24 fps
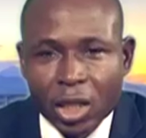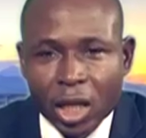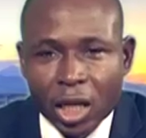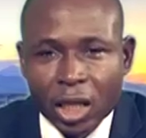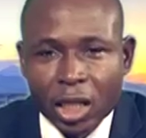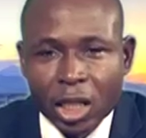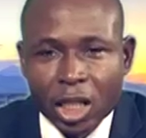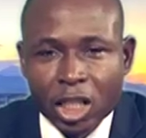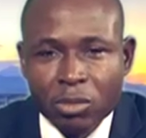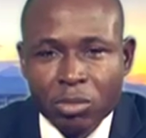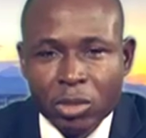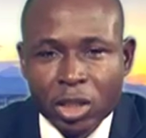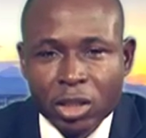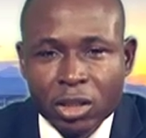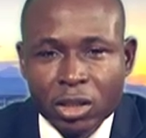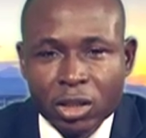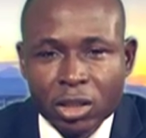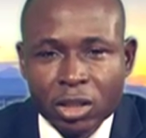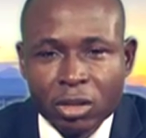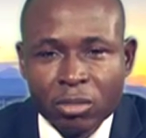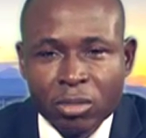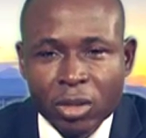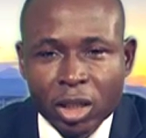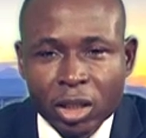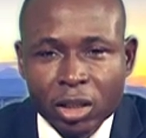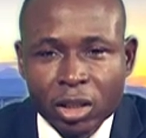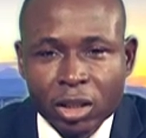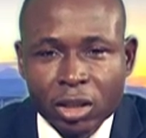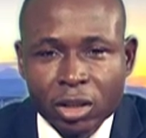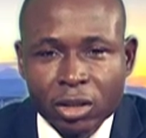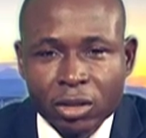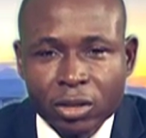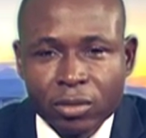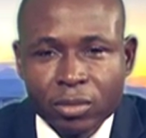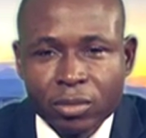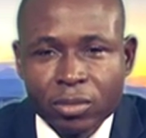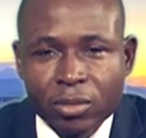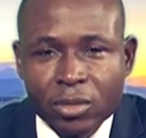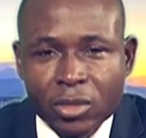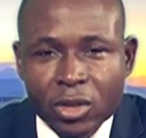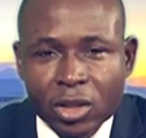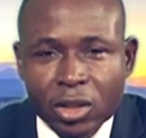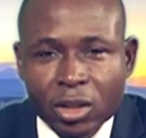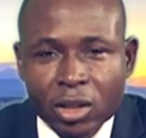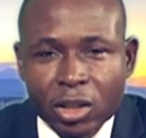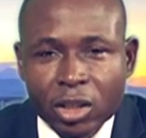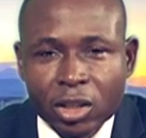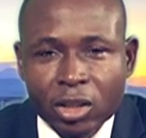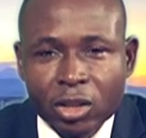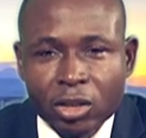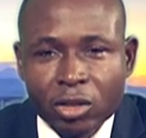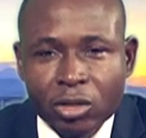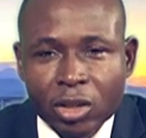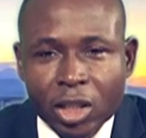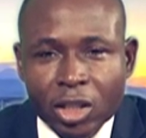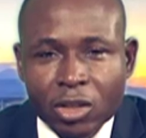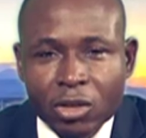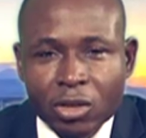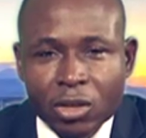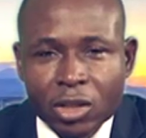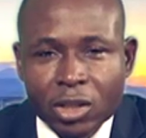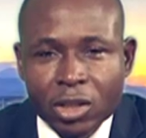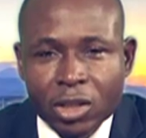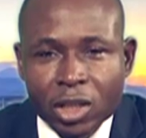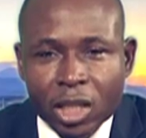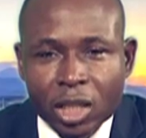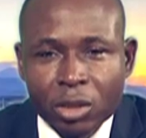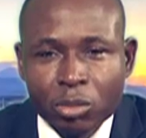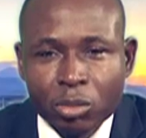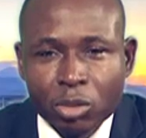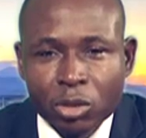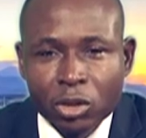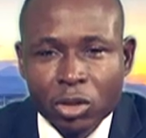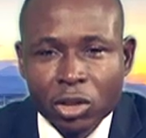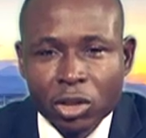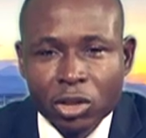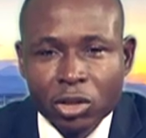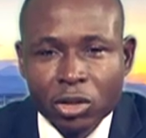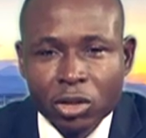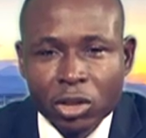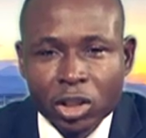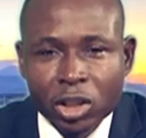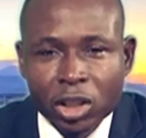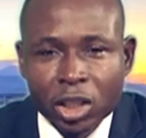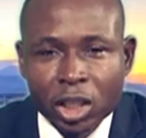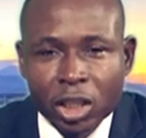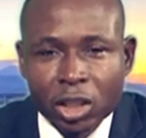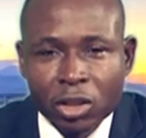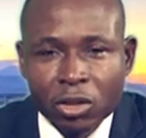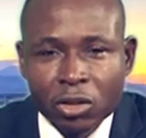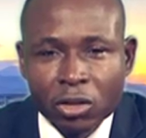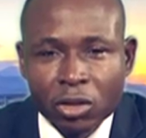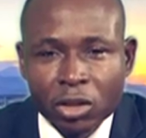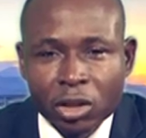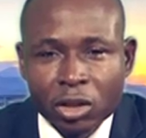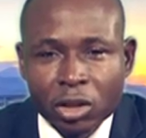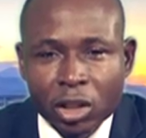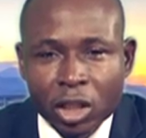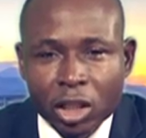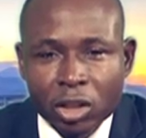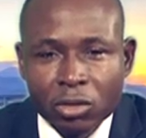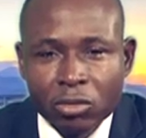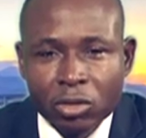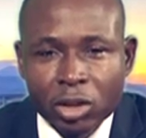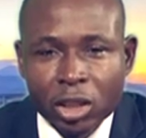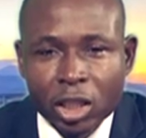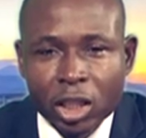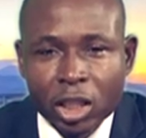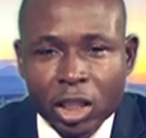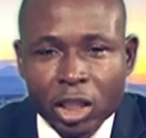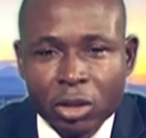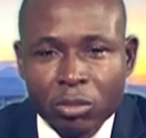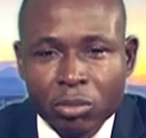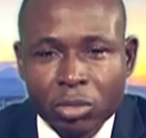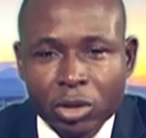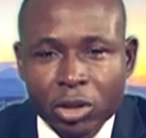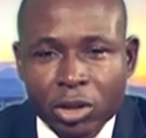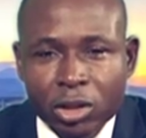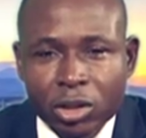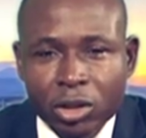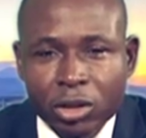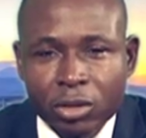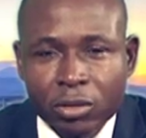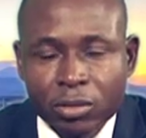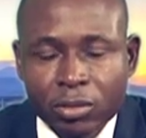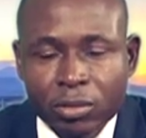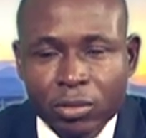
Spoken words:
Announcements in the market. Transcorp signed production sharing contracts with NNPC.